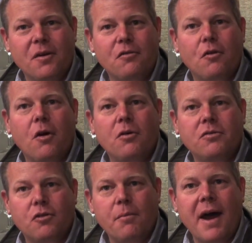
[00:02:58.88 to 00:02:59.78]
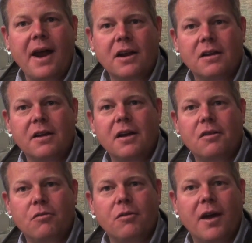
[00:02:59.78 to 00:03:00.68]
We've grown dramatically
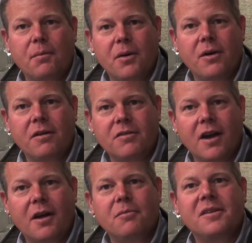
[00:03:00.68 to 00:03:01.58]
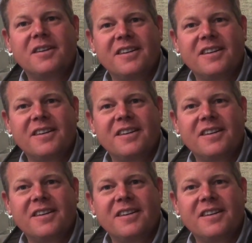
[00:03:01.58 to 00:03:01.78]
through that period of time.